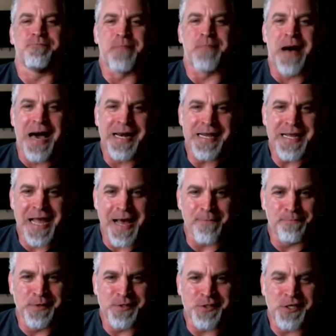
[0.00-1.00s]
of body
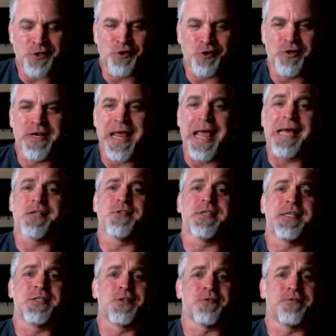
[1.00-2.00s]
composition
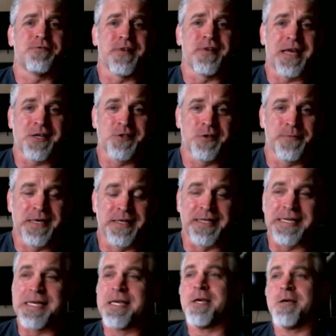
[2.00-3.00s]
as it is of
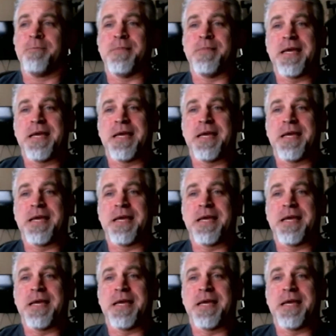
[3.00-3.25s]
flexibility.